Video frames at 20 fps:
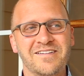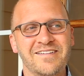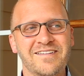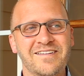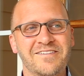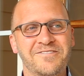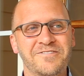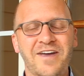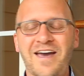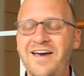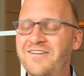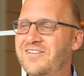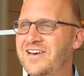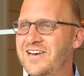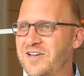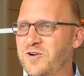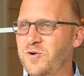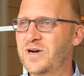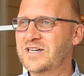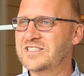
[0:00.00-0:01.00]
if you have
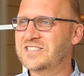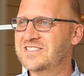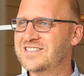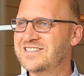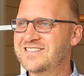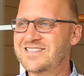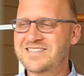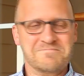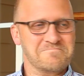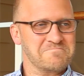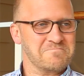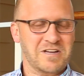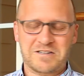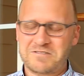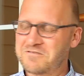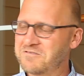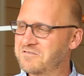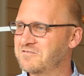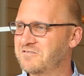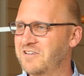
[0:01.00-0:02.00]
any questions,
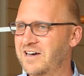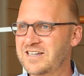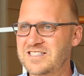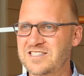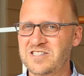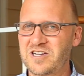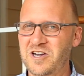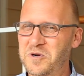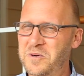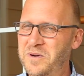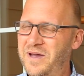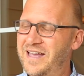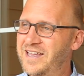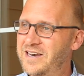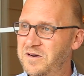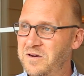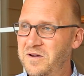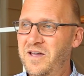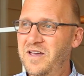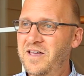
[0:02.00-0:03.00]
let us know.
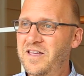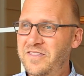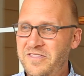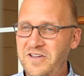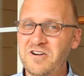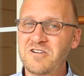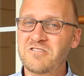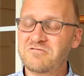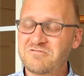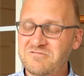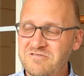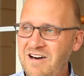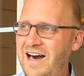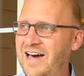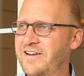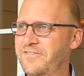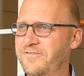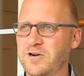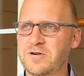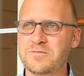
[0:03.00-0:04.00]
And there are a
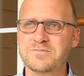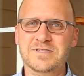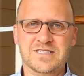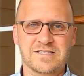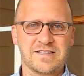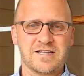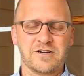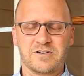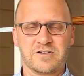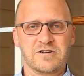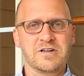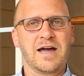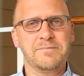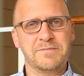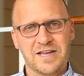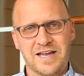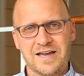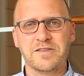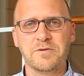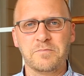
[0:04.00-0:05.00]
lot of homes that are
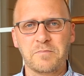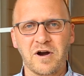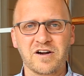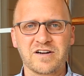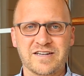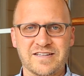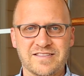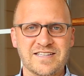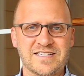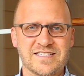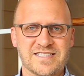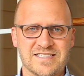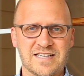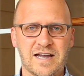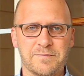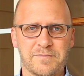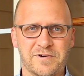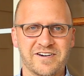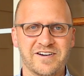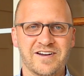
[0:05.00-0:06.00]
coming on the market this
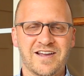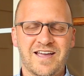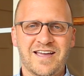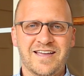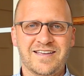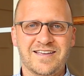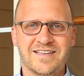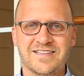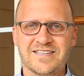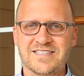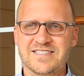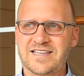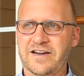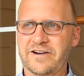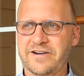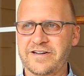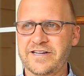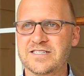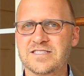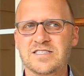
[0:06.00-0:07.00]
summer in this
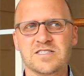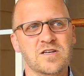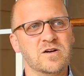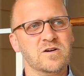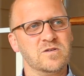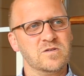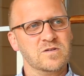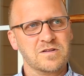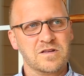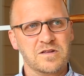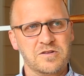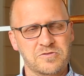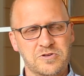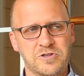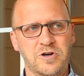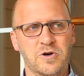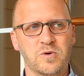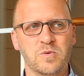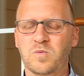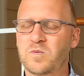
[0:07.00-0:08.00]
area. So,
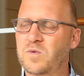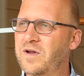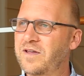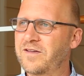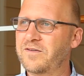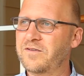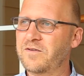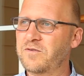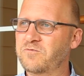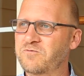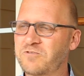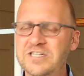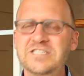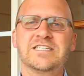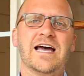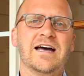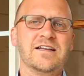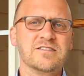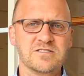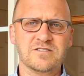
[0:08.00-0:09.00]
reach
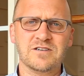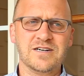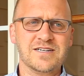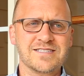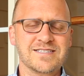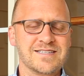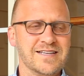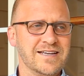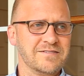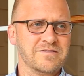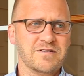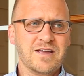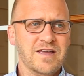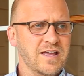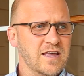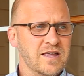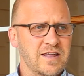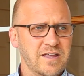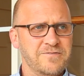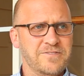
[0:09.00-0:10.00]
out to us. And
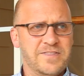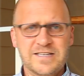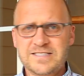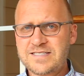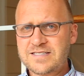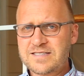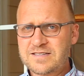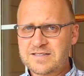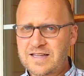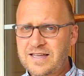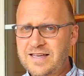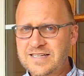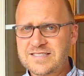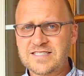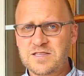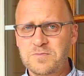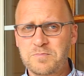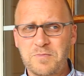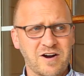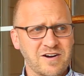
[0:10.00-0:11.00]
if this hits
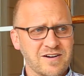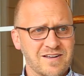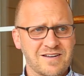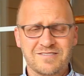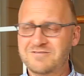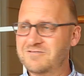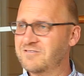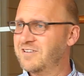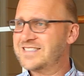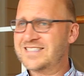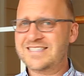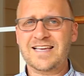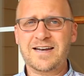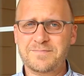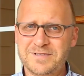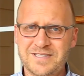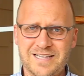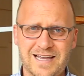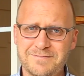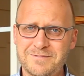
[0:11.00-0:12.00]
the mark, let's set
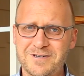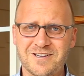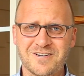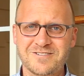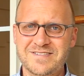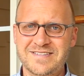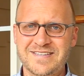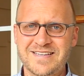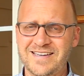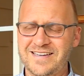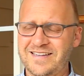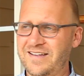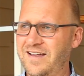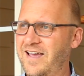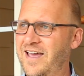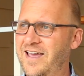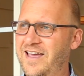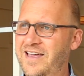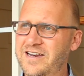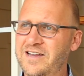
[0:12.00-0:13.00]
up a time to go see it.
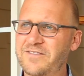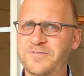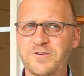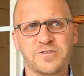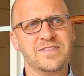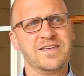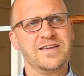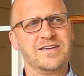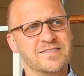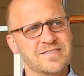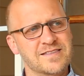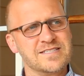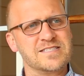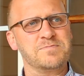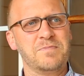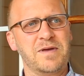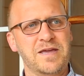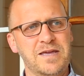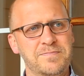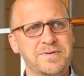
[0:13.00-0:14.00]
And if you think this
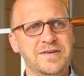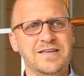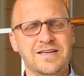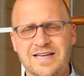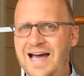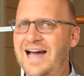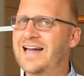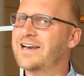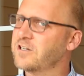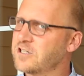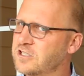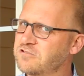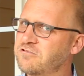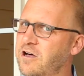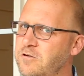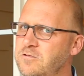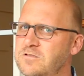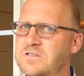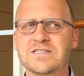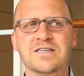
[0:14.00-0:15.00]
may be kind of
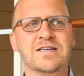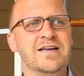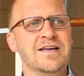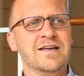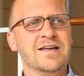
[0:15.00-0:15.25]
close,